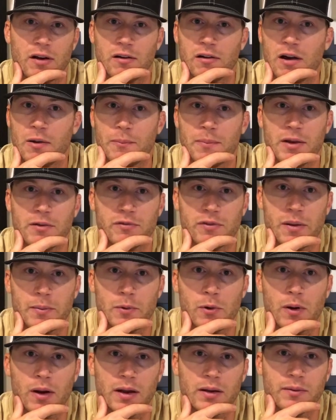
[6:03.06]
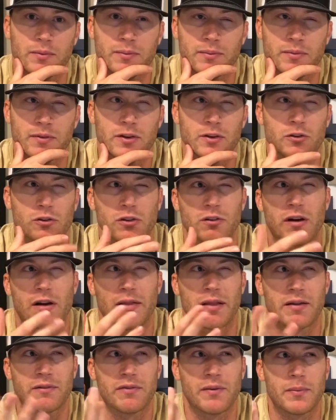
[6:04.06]
around mid-February, usually around
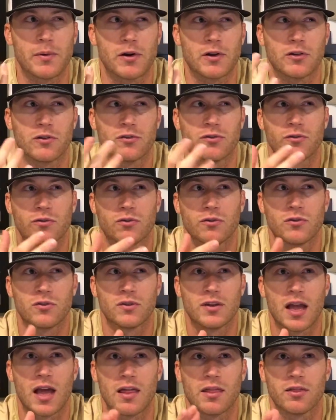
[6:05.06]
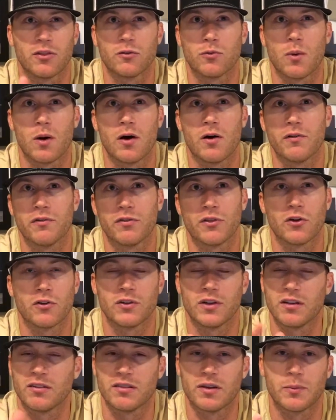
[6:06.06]
like February 10th, 12th,
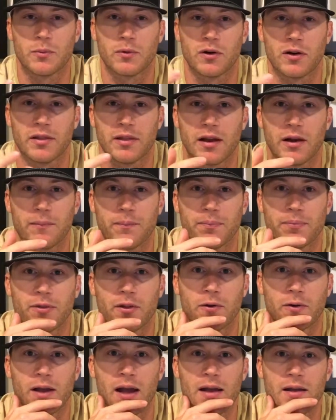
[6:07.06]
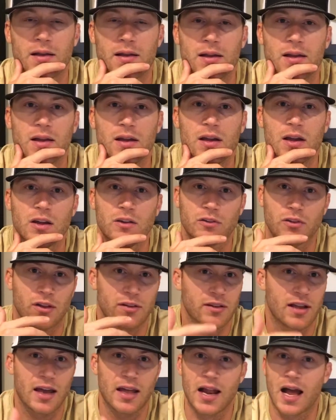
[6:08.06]
13th, somewhere in there. Okay. So
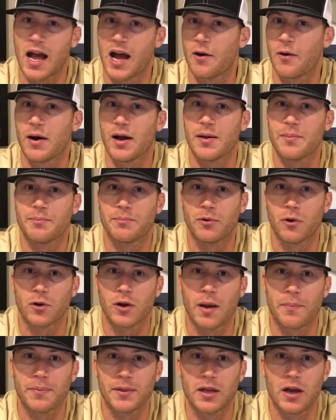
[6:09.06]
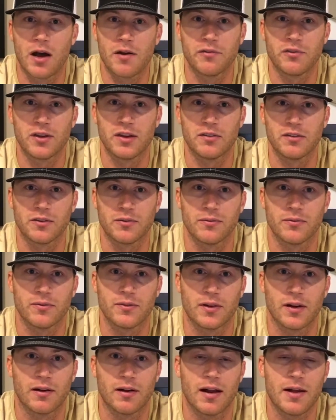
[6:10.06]
that's kind of how I broke up the off season.
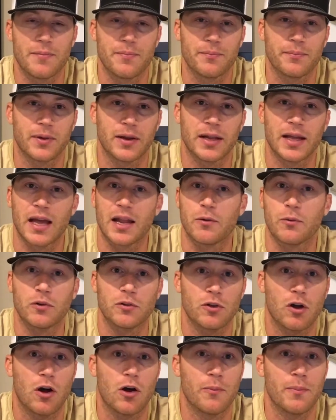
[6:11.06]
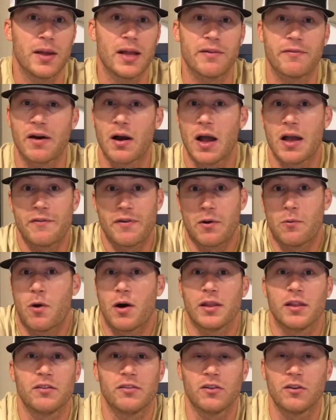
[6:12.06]
All right. But again, it was all me. If I
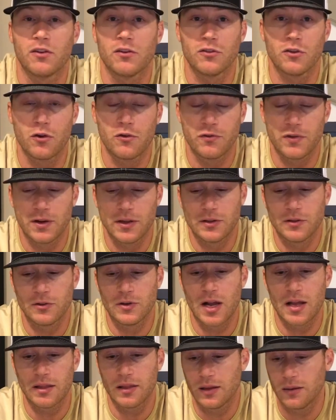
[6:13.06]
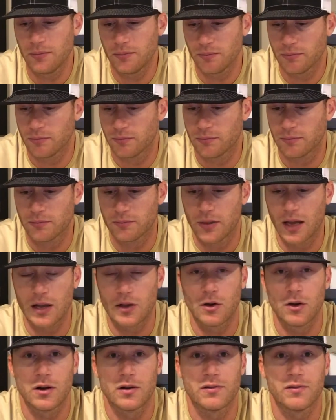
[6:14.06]
wanted to sit on the sofa and do nothing, I
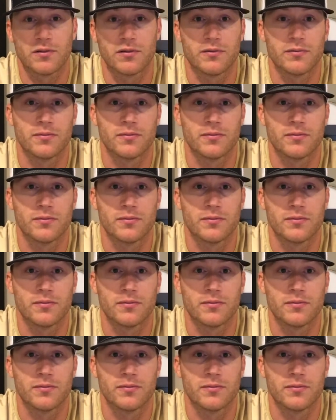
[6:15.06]
could have,